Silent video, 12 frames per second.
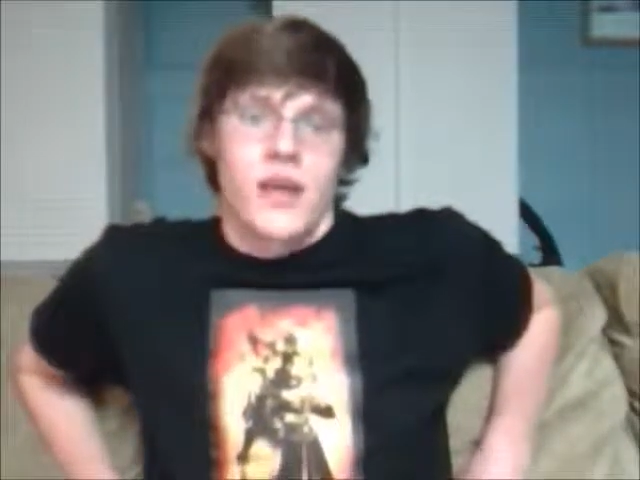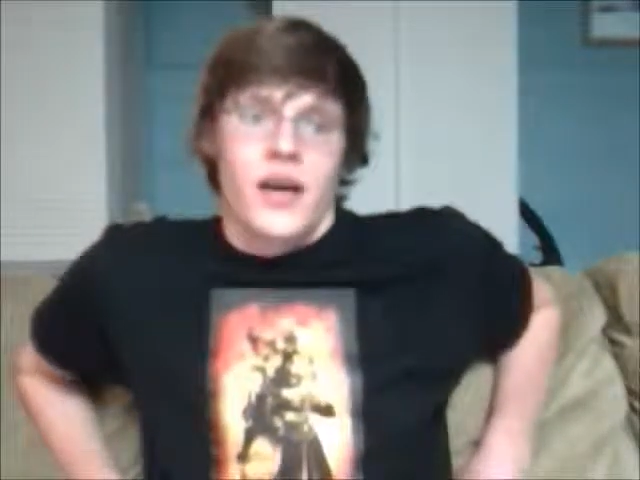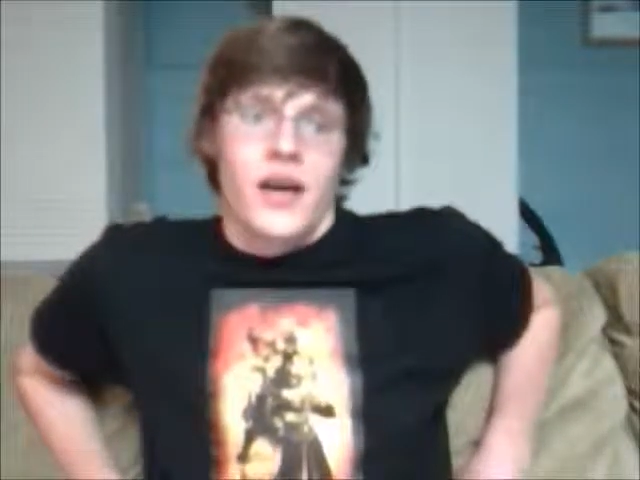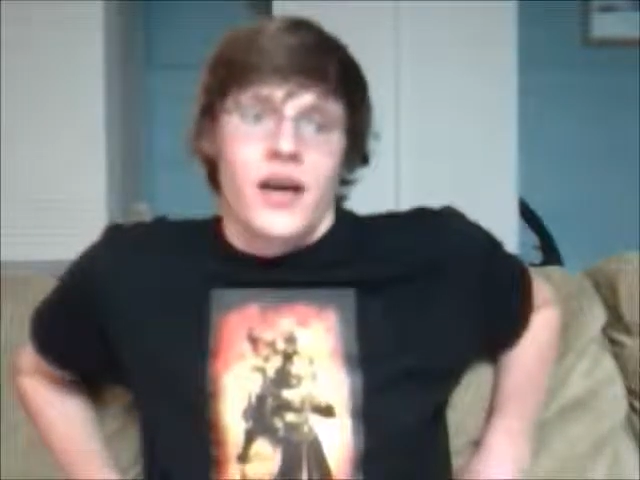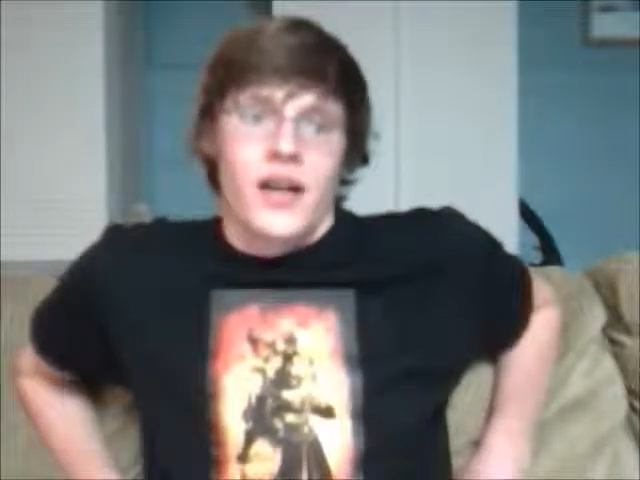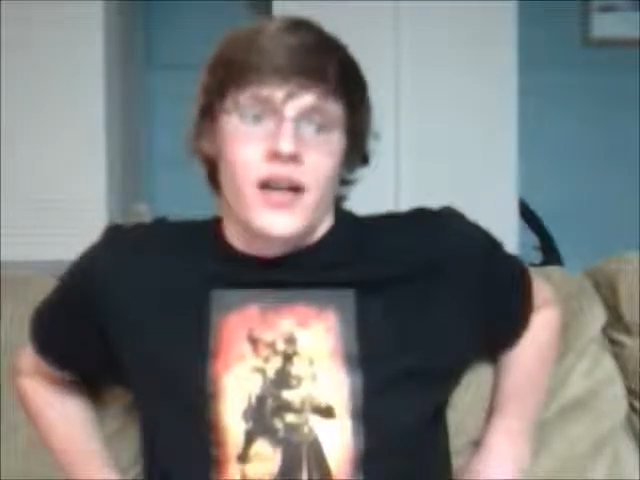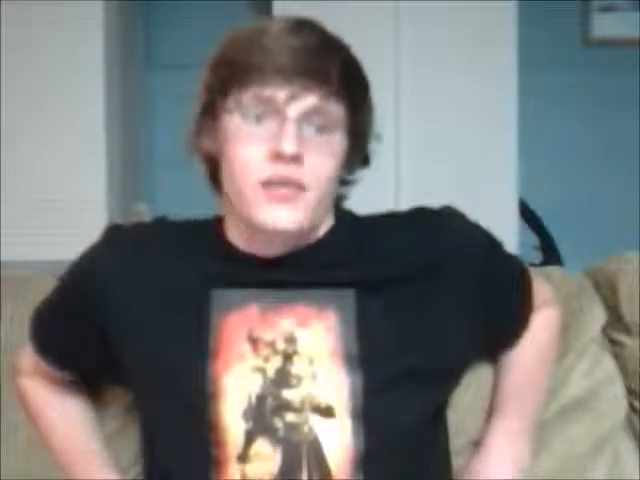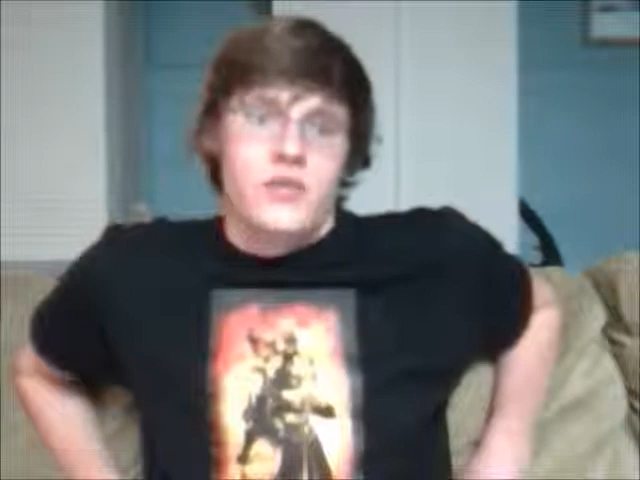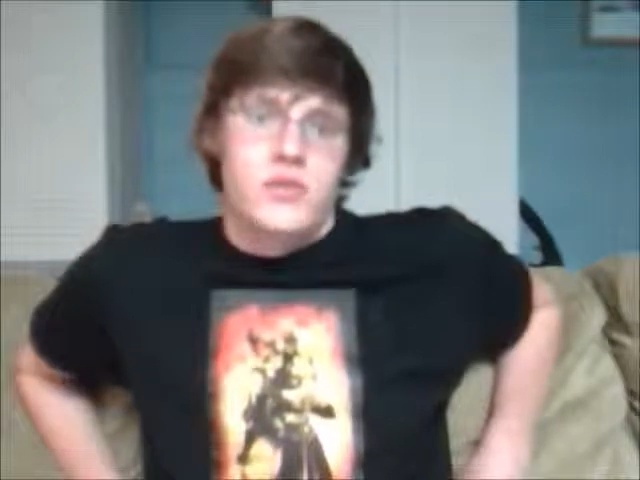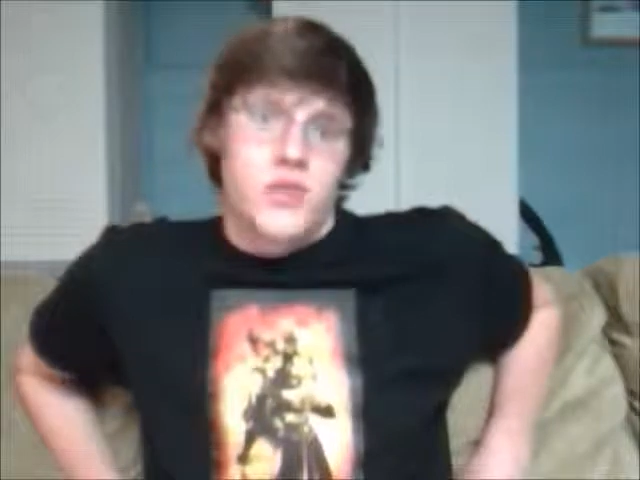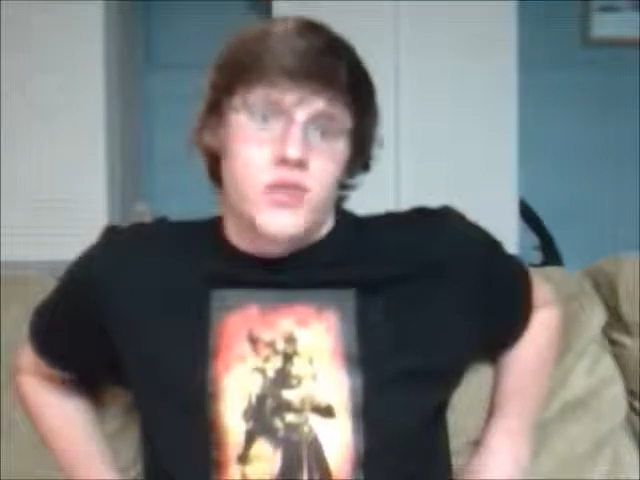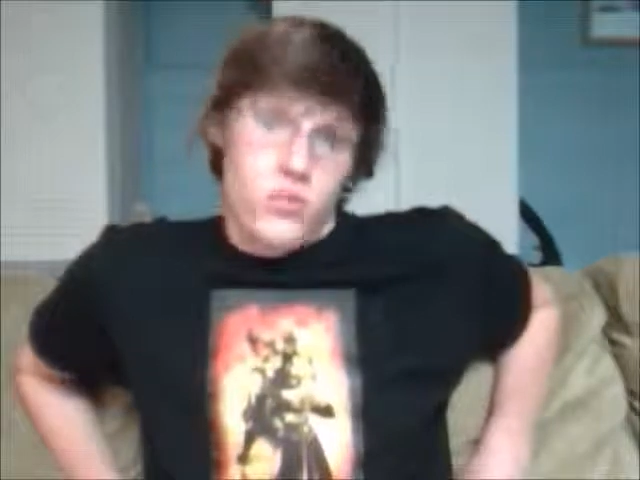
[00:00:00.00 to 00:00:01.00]
I
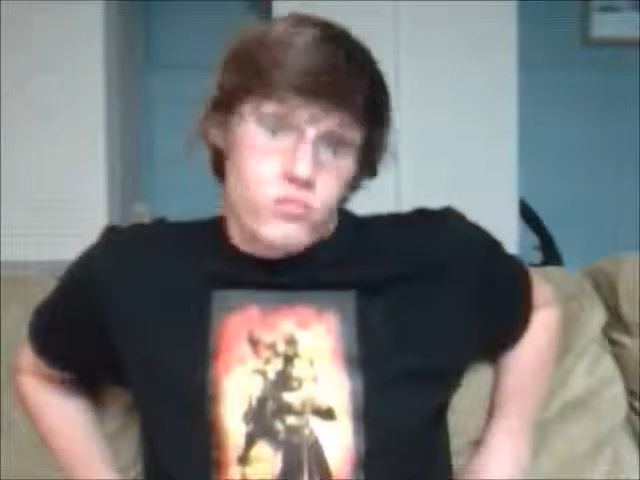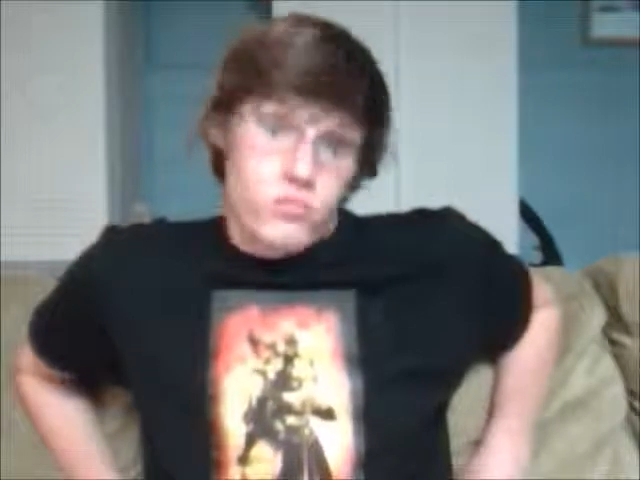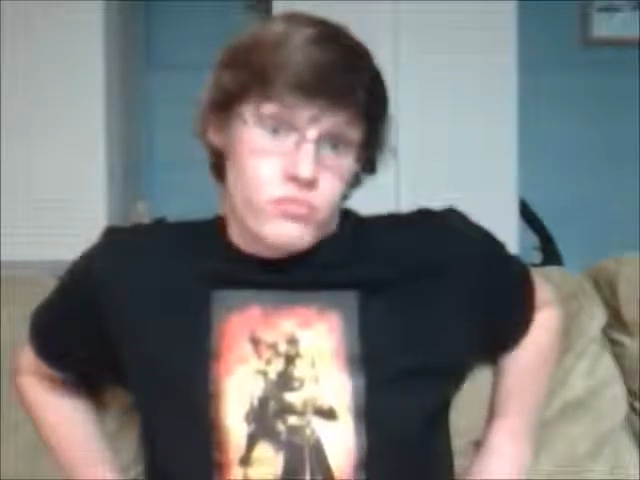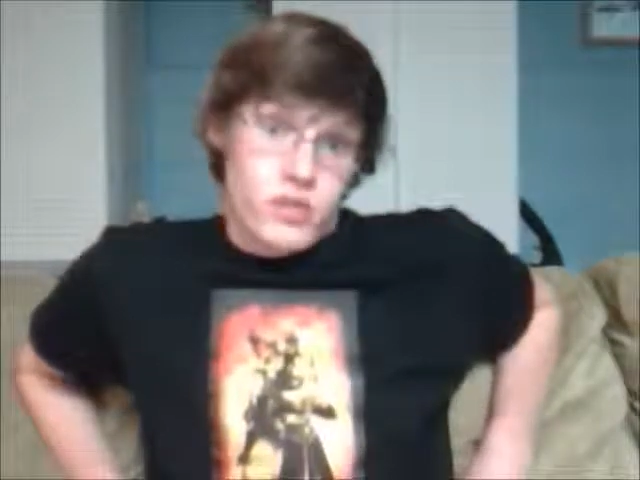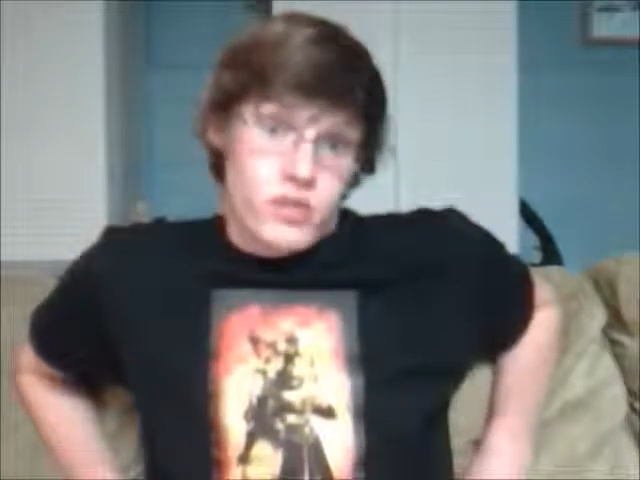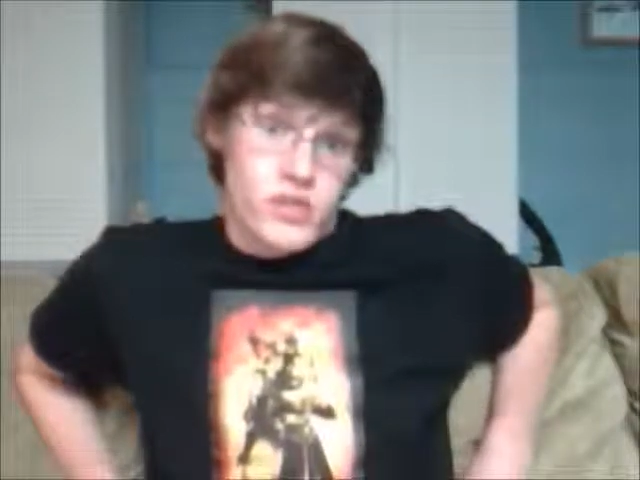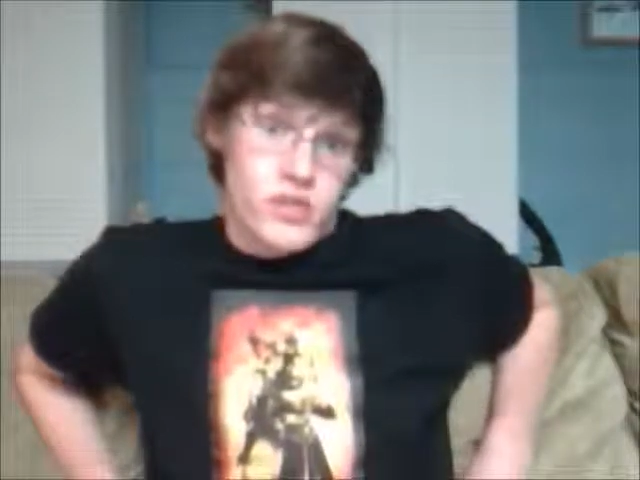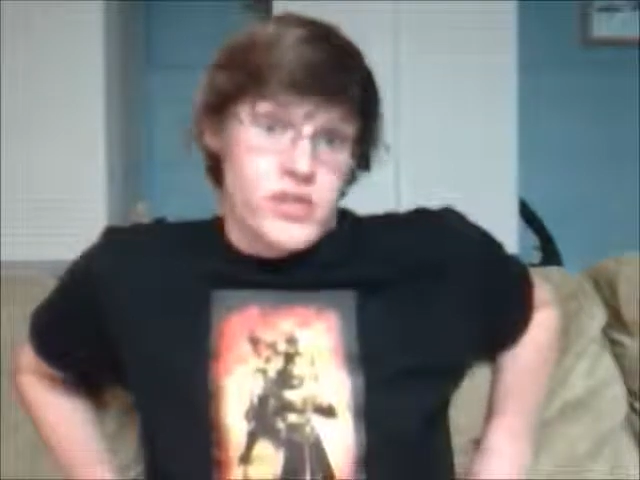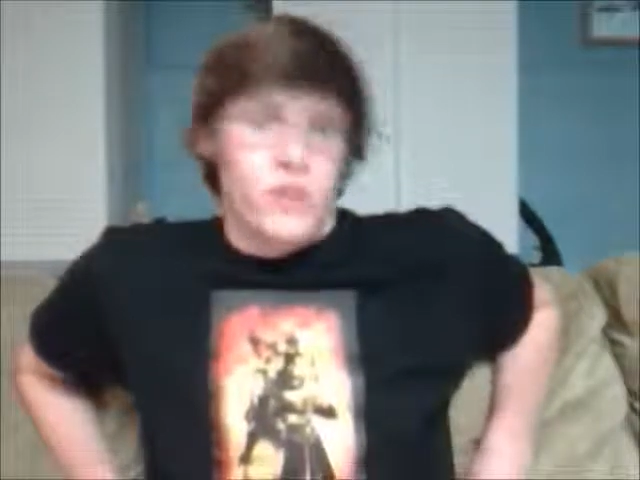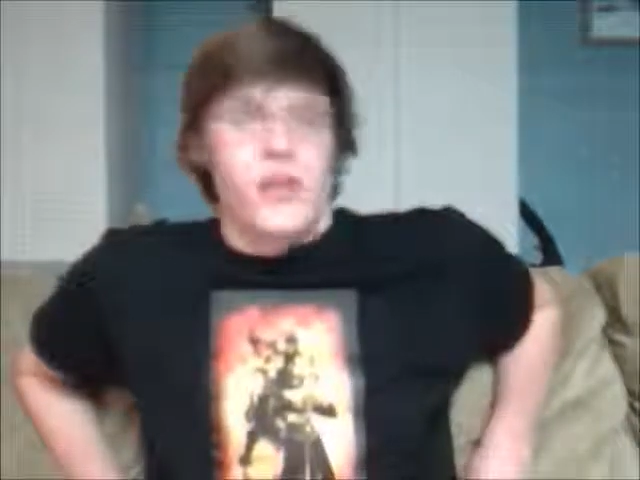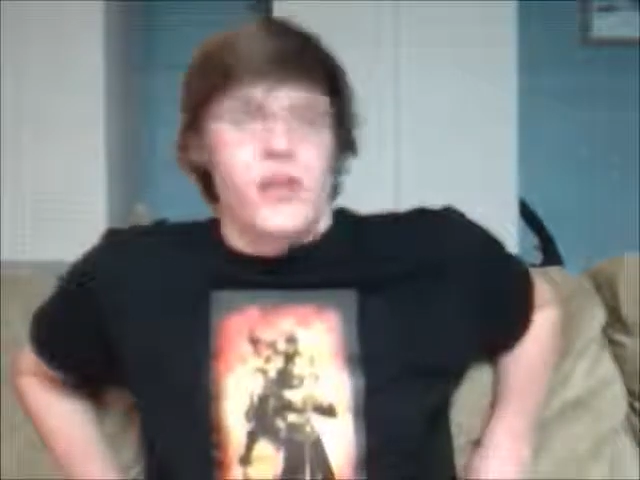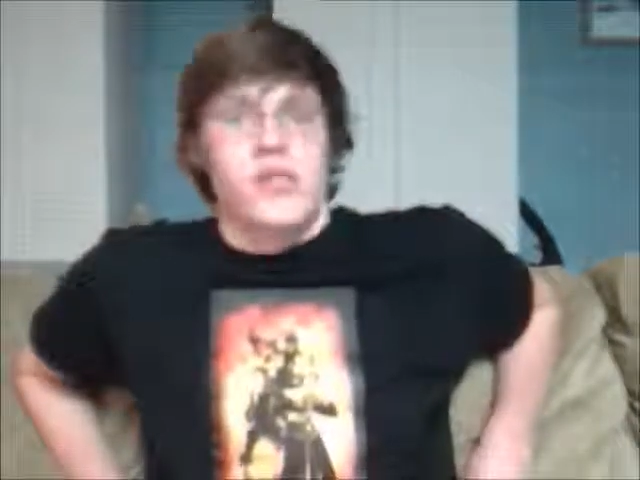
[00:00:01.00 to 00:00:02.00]
don't consider
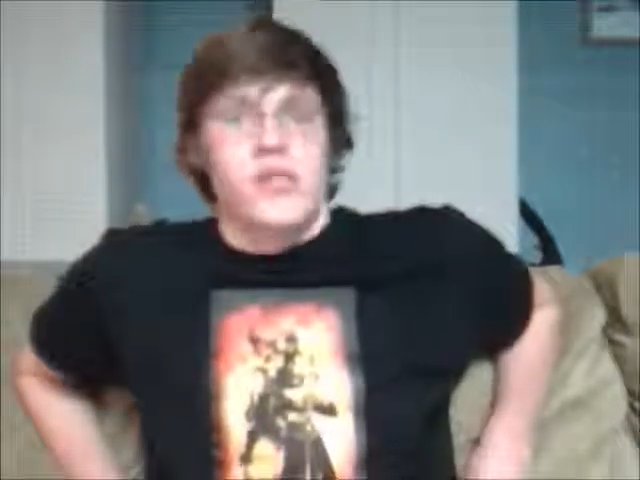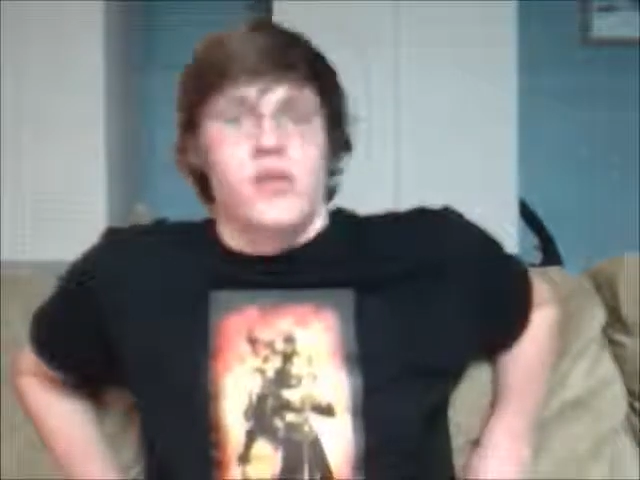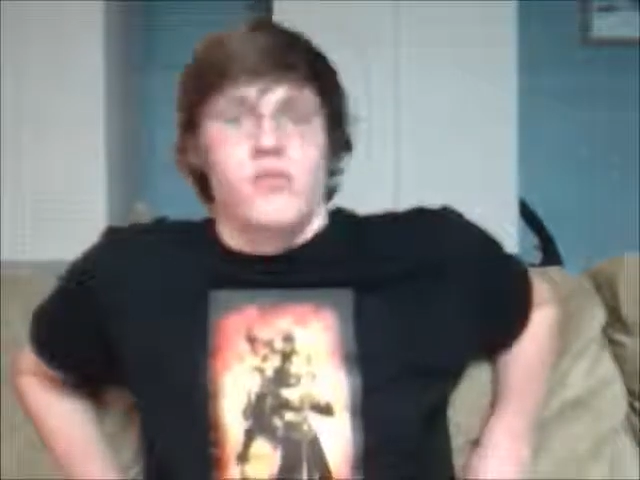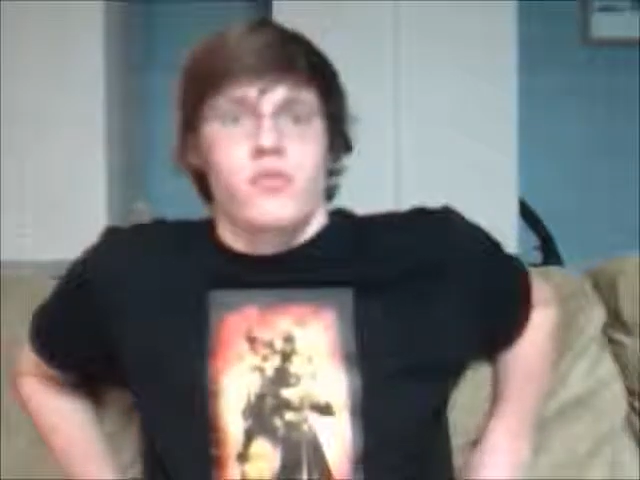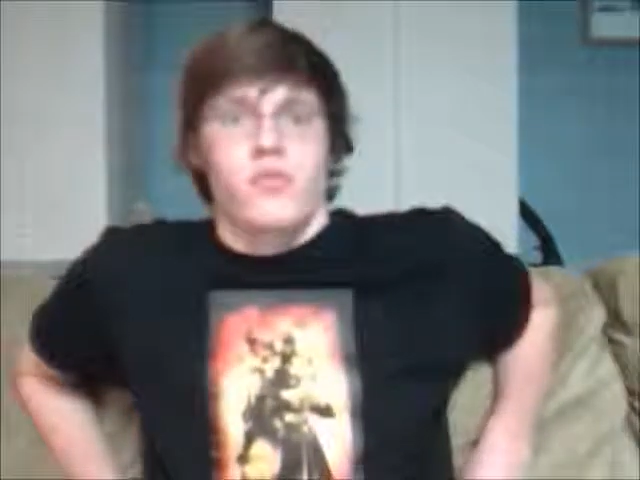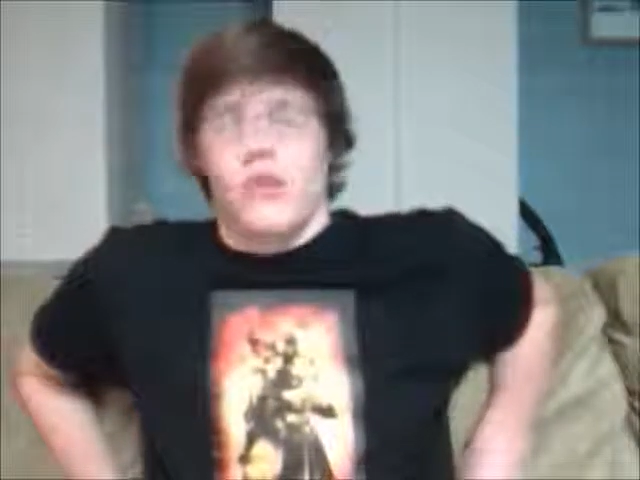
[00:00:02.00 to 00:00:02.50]
myself